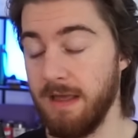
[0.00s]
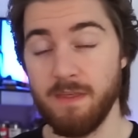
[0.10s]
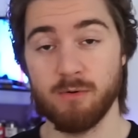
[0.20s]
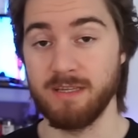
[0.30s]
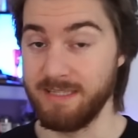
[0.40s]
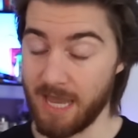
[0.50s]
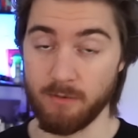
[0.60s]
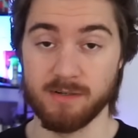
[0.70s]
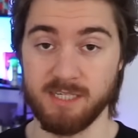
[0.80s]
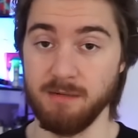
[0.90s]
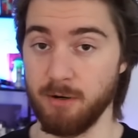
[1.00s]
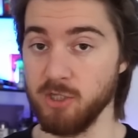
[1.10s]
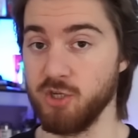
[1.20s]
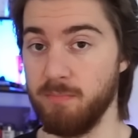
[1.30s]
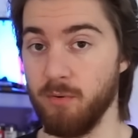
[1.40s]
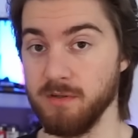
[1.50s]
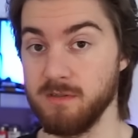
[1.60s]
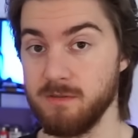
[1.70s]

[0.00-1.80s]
and they're a guaranteed bunch of points.